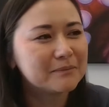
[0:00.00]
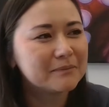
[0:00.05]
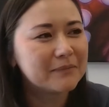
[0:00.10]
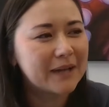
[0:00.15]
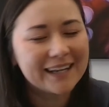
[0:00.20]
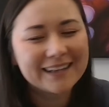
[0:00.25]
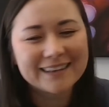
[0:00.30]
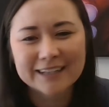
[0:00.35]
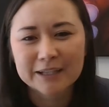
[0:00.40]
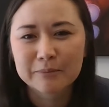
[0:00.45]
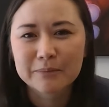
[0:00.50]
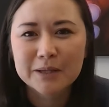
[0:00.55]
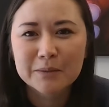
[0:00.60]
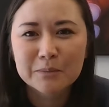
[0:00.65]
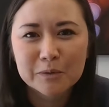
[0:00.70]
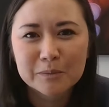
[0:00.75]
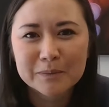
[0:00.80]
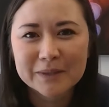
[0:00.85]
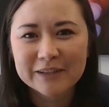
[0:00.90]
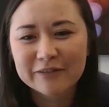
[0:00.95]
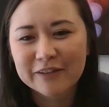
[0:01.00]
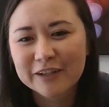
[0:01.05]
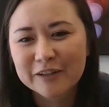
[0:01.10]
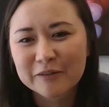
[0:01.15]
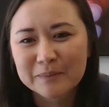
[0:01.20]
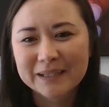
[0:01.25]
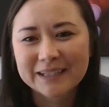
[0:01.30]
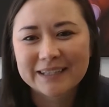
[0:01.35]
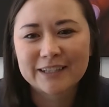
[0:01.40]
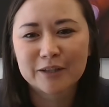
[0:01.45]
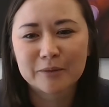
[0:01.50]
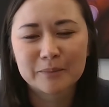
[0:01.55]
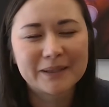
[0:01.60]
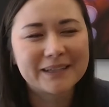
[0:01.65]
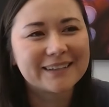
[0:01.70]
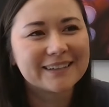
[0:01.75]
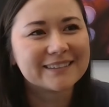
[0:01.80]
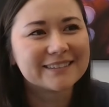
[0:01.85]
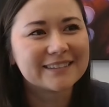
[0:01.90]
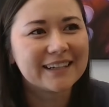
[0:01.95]
I think people make fun of me here
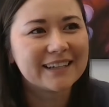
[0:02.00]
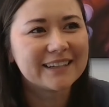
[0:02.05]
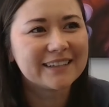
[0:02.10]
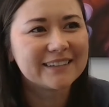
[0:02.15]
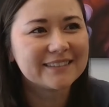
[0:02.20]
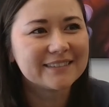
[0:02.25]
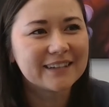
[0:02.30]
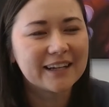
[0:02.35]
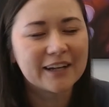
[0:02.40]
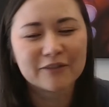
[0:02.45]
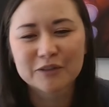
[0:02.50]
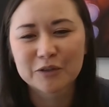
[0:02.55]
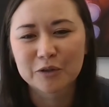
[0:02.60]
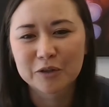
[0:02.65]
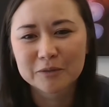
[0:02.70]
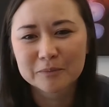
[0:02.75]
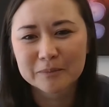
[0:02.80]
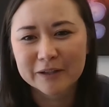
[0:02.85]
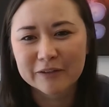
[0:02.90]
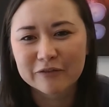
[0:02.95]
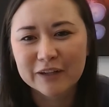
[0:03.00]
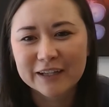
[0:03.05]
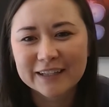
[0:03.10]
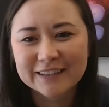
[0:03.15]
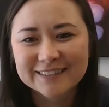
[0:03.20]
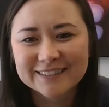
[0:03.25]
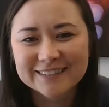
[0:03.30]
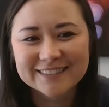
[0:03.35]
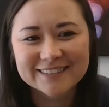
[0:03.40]
because I have told my friends